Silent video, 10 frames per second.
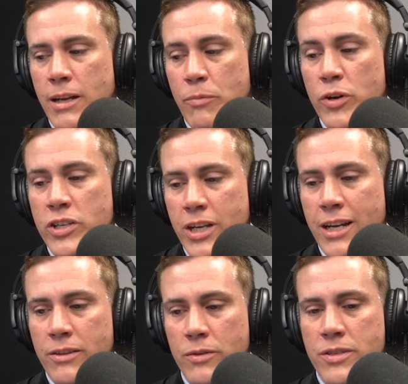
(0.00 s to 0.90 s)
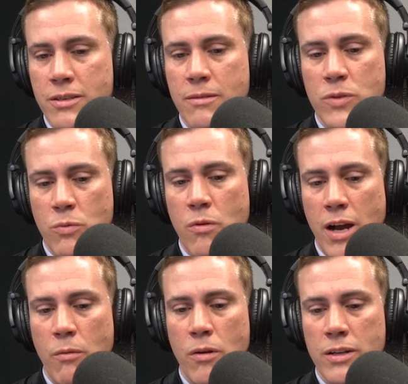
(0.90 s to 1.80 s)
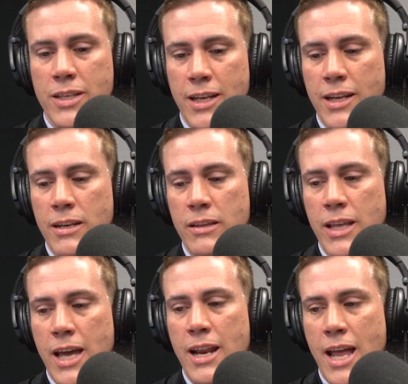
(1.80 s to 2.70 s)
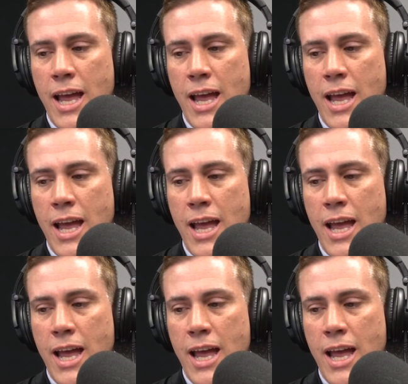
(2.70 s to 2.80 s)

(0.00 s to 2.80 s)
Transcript: appreciated those systems where I worked in, and that